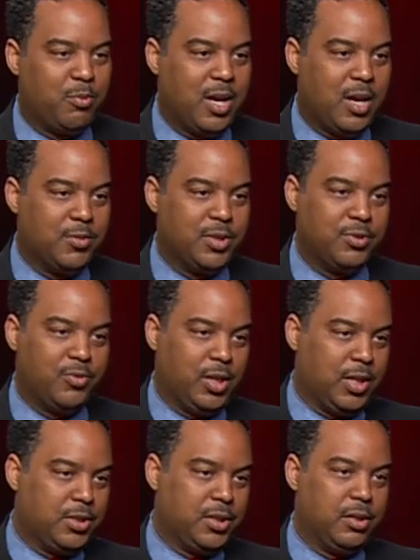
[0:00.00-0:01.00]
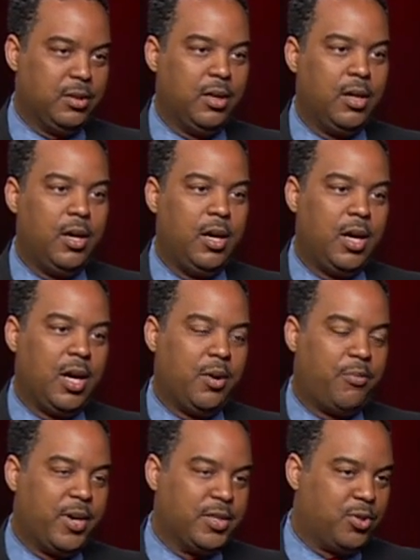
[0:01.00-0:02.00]
Obama's religion mm-hmm.
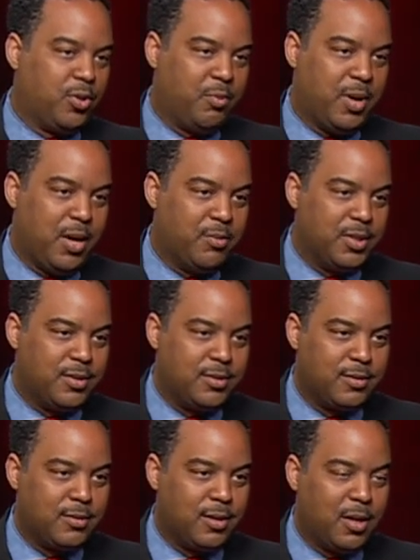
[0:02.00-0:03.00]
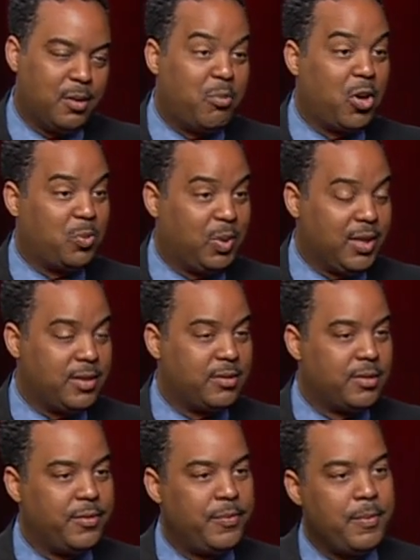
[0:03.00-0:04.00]
and President Obama's uh,
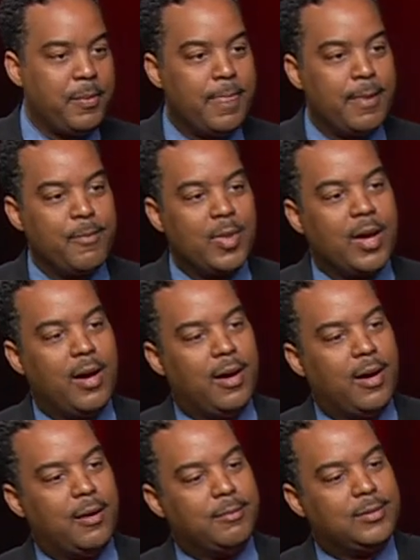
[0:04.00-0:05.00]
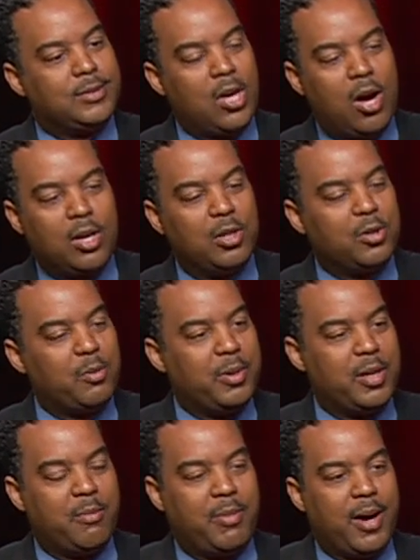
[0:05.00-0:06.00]
birthplace. Right. Uh, talk a little
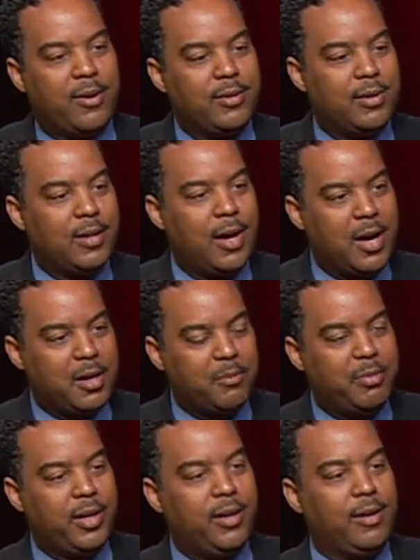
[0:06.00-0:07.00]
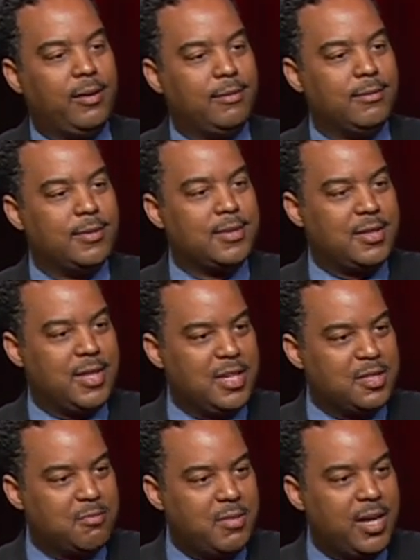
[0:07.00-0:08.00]
bit about Huckabee, uh-huh.
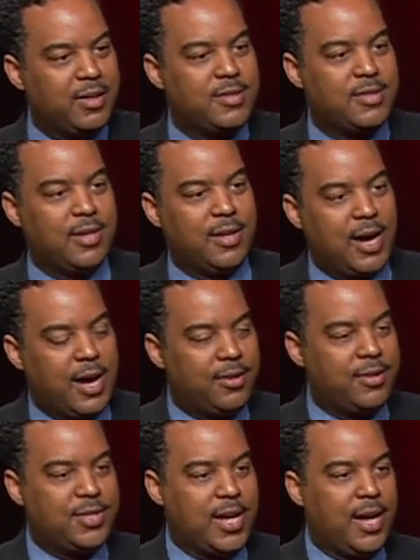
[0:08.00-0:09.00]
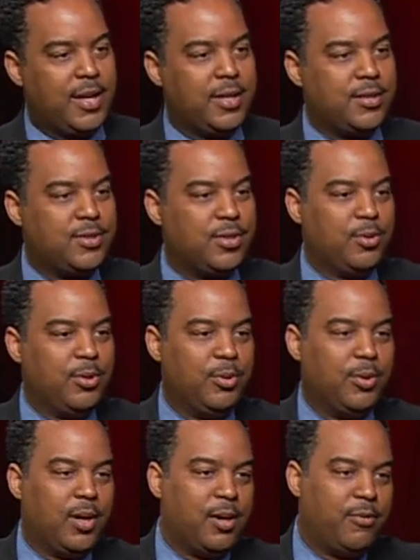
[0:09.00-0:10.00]
these myths, and how they're tied into
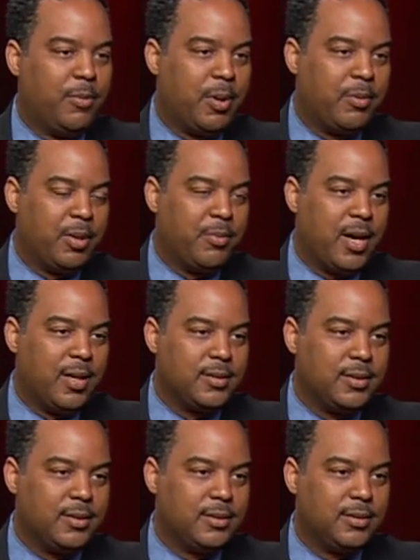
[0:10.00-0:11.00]
uh, Republican politics.